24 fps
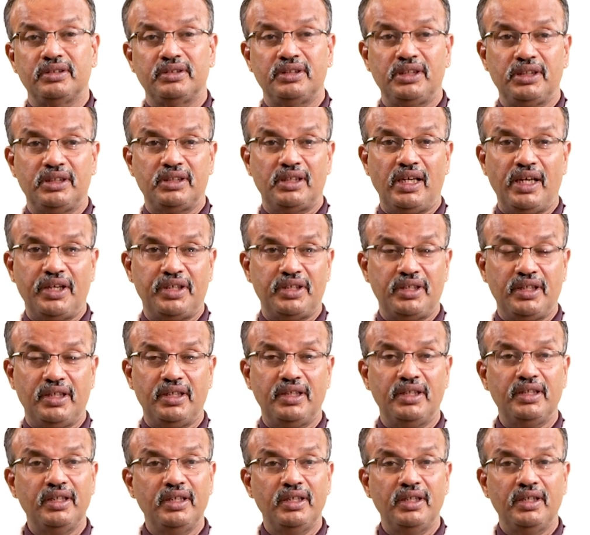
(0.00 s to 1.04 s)
this
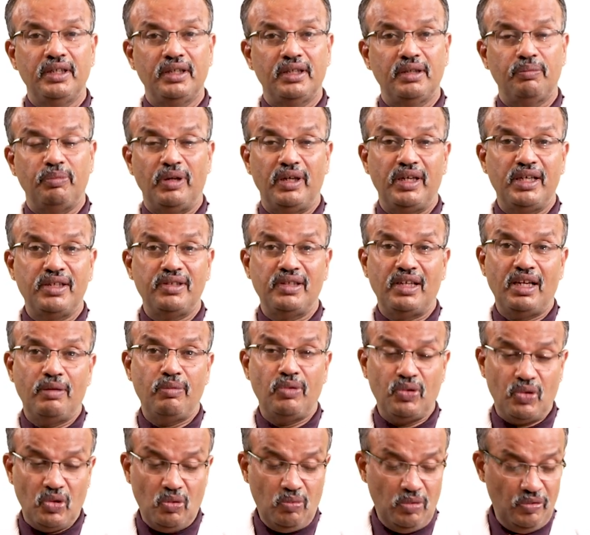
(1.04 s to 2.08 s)
lecture perianal
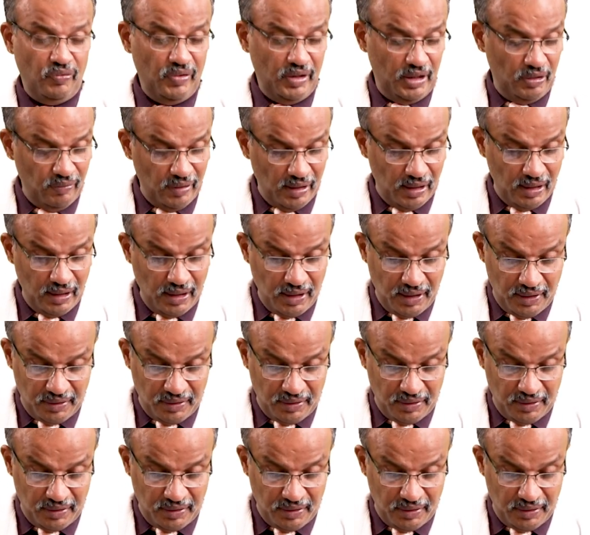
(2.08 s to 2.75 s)
hematoma very well.